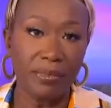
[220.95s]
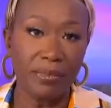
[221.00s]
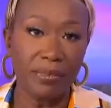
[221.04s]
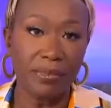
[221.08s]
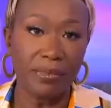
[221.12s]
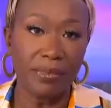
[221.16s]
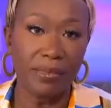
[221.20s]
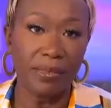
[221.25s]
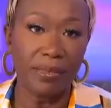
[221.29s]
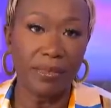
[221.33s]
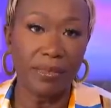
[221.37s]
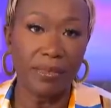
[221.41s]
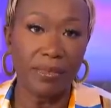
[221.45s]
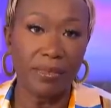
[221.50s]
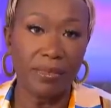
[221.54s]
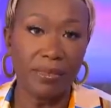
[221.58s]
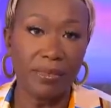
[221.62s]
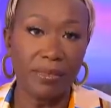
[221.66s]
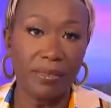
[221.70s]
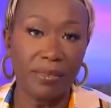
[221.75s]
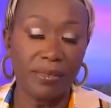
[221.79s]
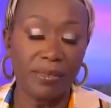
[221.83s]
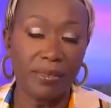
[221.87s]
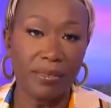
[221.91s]

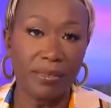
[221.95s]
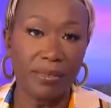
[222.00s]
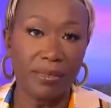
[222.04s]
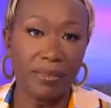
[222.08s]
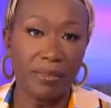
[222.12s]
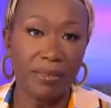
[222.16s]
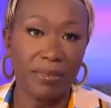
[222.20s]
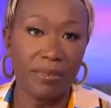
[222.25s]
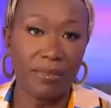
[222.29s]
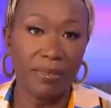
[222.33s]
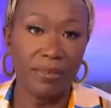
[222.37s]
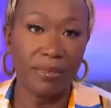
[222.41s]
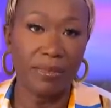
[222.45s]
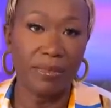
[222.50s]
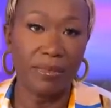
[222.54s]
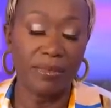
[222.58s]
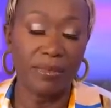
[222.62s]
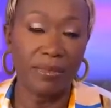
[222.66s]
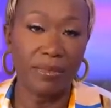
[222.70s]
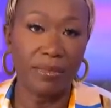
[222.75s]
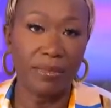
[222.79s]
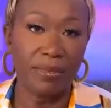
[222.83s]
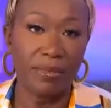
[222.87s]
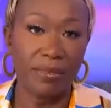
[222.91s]

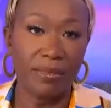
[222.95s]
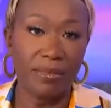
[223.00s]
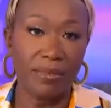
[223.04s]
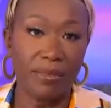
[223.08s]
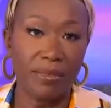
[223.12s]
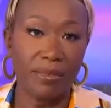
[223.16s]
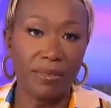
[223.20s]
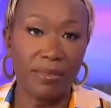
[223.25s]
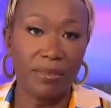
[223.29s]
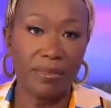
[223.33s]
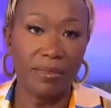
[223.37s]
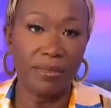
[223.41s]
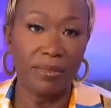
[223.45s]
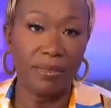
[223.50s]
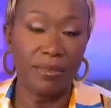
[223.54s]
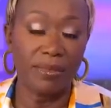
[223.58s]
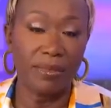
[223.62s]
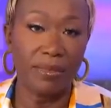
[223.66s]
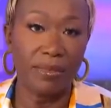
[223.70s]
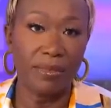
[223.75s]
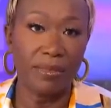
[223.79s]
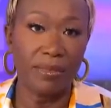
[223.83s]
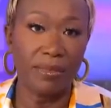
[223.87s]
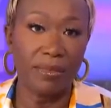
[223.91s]

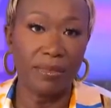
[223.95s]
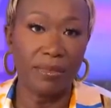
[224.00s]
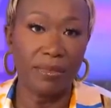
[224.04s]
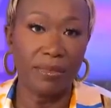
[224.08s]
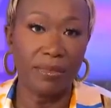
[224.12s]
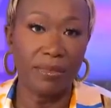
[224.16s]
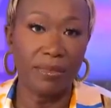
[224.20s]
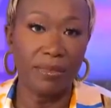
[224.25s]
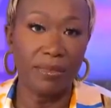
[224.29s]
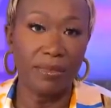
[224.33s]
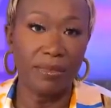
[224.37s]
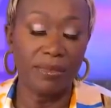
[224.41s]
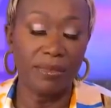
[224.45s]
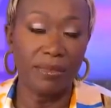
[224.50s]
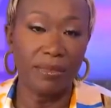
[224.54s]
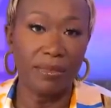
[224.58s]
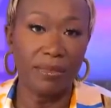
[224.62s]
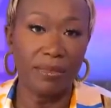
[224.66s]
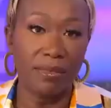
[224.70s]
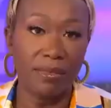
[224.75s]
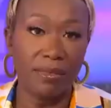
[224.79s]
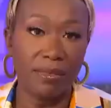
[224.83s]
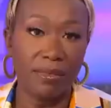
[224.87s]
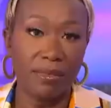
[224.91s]

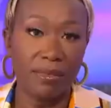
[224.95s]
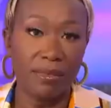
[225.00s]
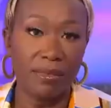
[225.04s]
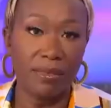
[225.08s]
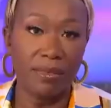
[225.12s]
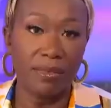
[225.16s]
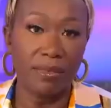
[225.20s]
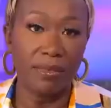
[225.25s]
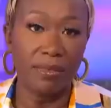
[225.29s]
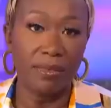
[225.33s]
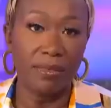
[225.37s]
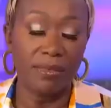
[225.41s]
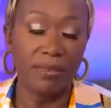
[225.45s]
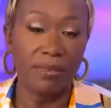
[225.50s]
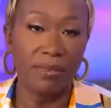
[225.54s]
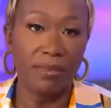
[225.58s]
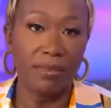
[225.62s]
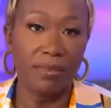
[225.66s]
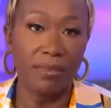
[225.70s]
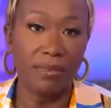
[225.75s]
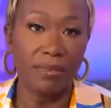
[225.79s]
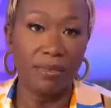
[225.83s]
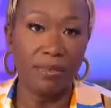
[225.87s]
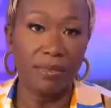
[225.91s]

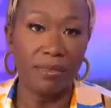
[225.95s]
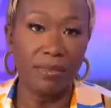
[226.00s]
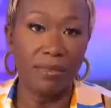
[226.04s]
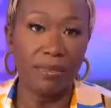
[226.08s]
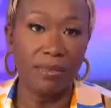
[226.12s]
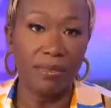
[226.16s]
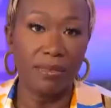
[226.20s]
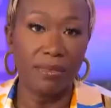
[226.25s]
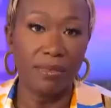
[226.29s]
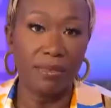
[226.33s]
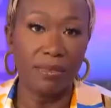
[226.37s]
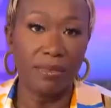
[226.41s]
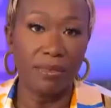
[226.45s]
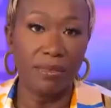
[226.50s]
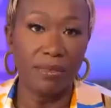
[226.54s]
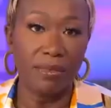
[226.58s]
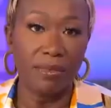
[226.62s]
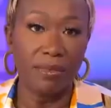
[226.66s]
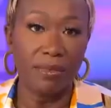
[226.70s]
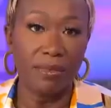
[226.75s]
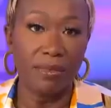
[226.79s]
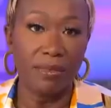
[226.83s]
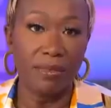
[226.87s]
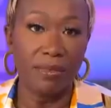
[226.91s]

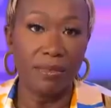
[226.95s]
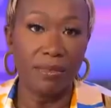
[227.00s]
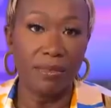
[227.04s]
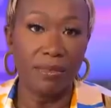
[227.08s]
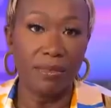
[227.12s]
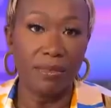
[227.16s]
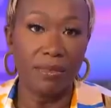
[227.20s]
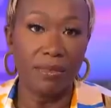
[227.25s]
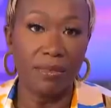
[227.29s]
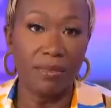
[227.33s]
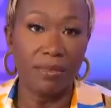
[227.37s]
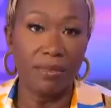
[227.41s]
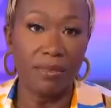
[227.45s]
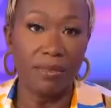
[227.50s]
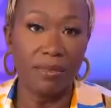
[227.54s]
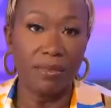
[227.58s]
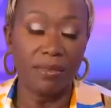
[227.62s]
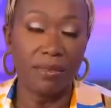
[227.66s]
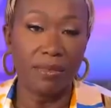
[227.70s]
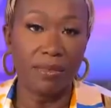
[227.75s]
No words are spoken by the person on screen.